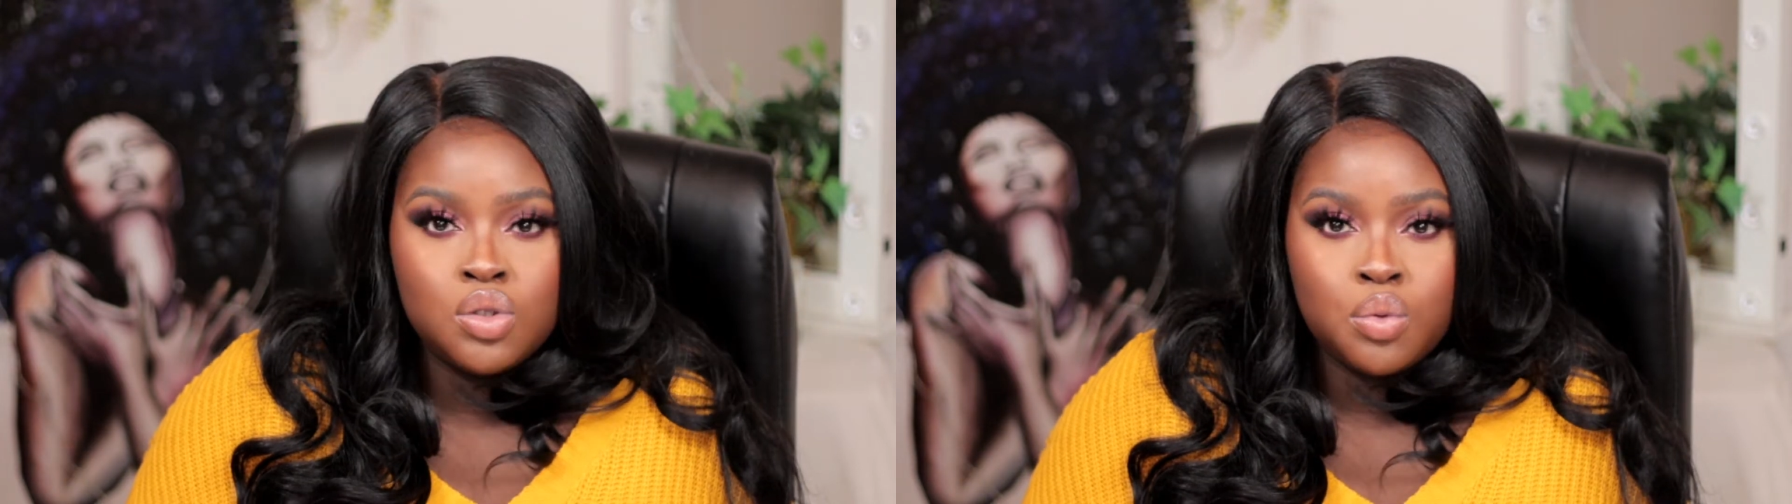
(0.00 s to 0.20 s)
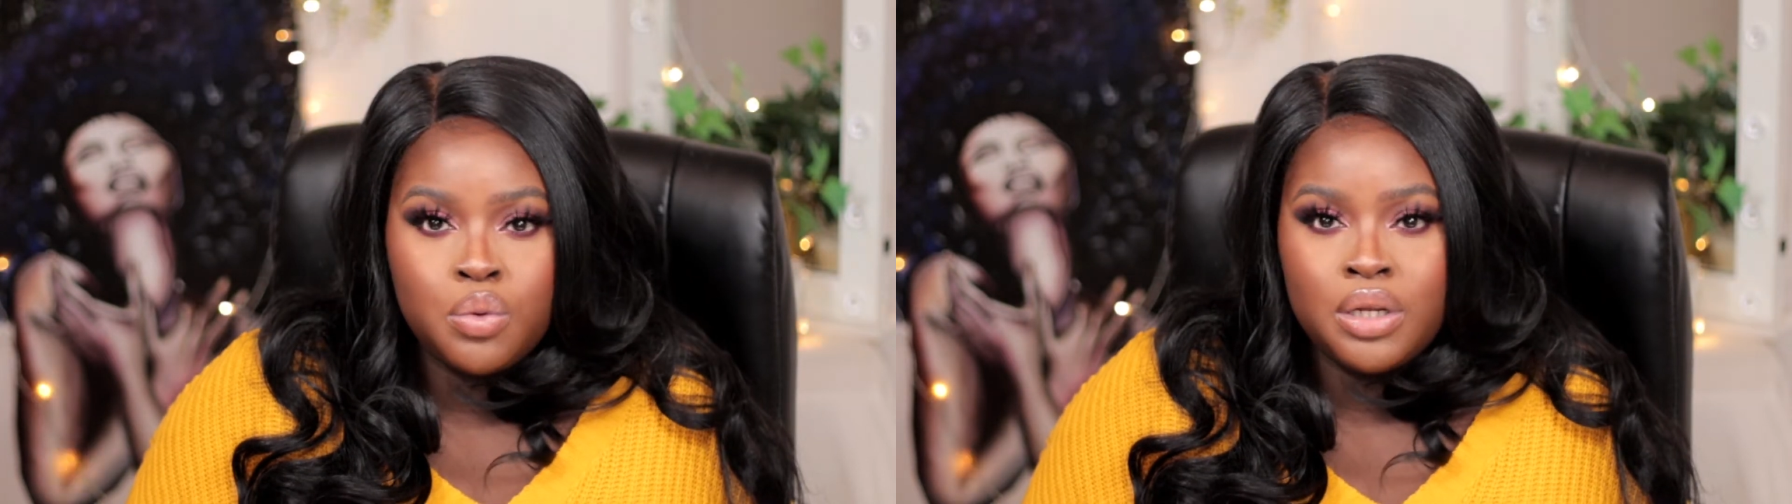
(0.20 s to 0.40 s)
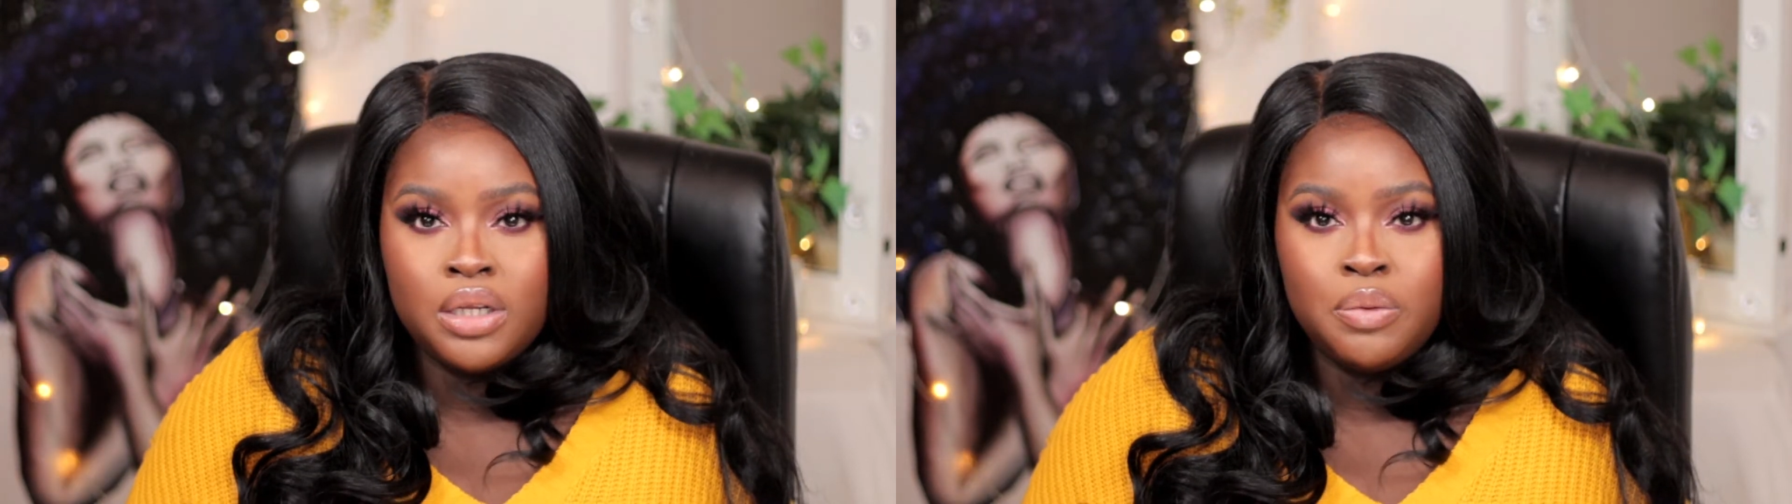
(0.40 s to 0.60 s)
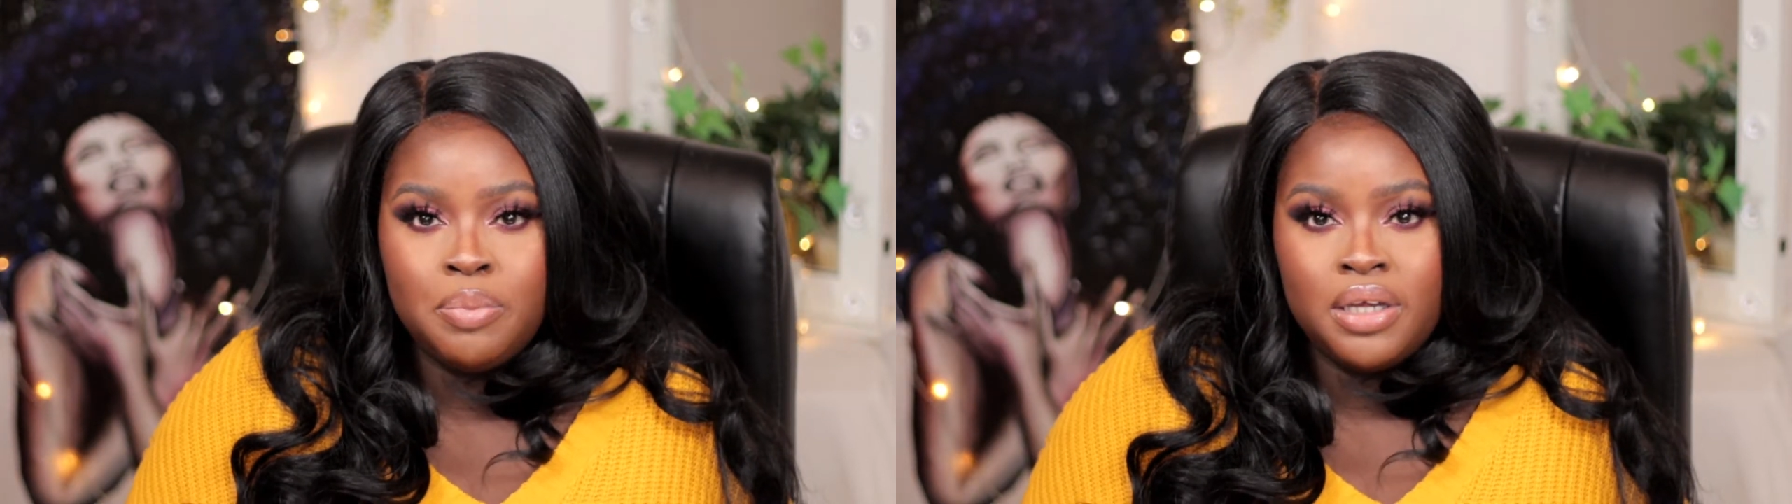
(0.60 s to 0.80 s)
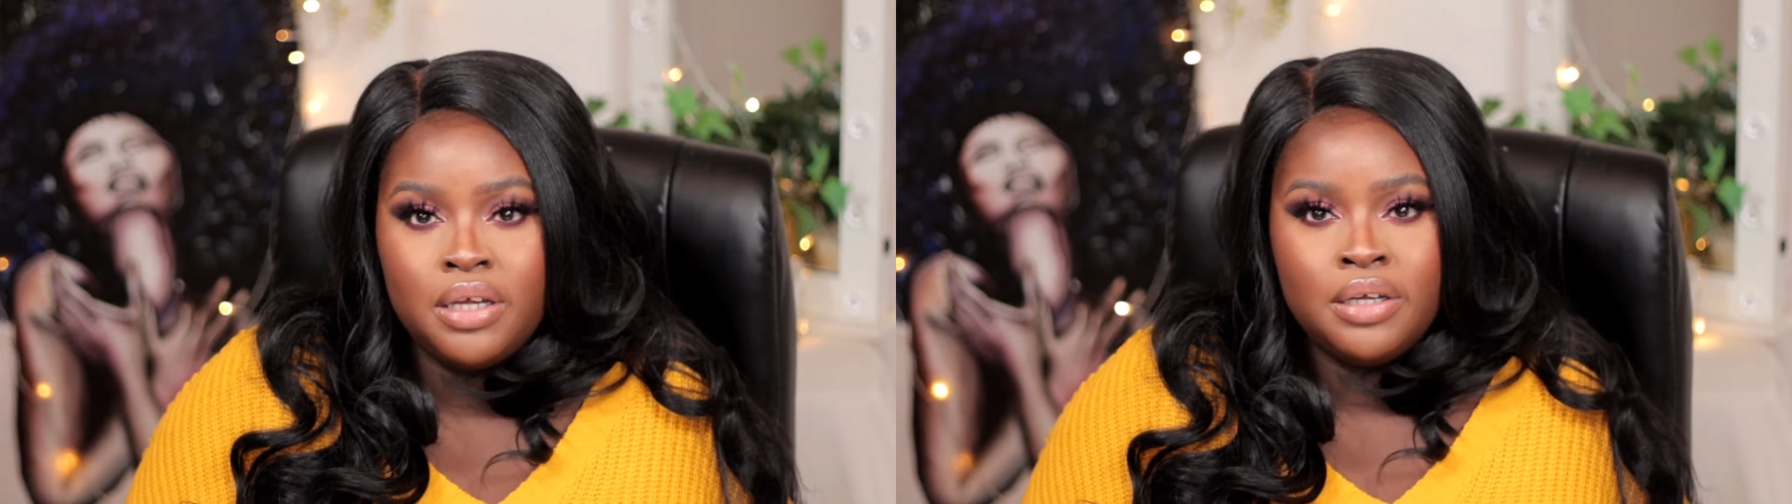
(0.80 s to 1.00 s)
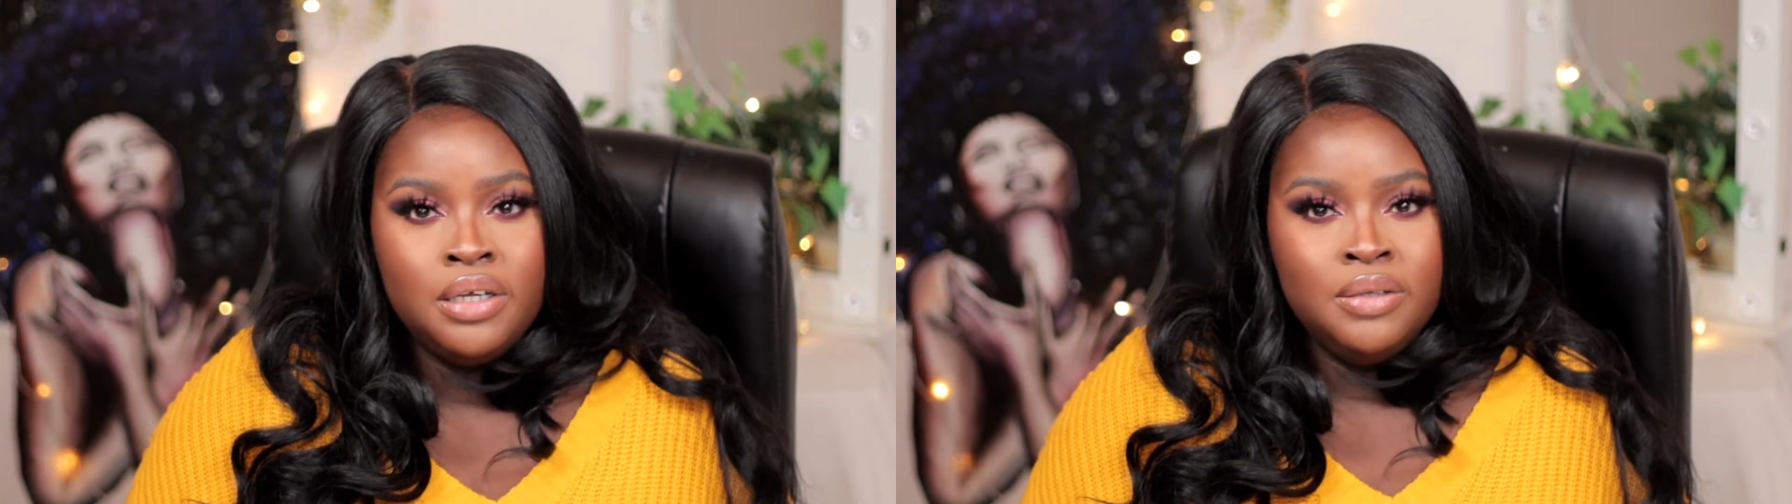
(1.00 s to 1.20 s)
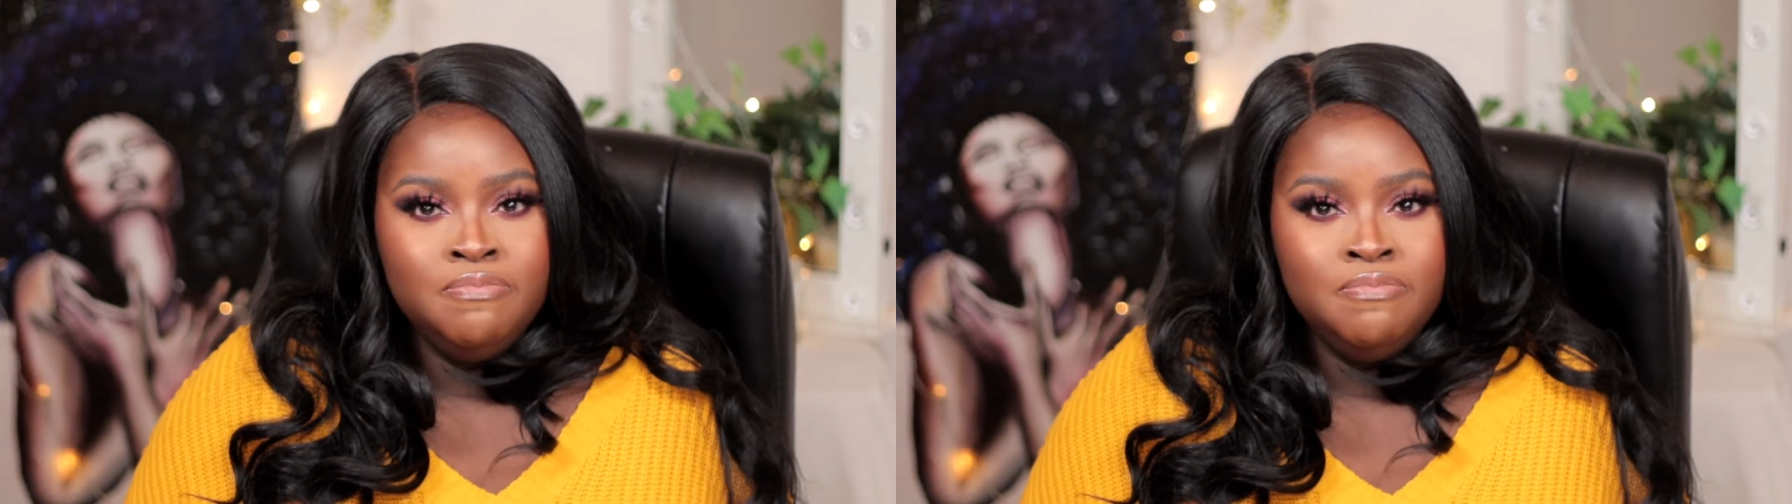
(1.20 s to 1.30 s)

through a little bit,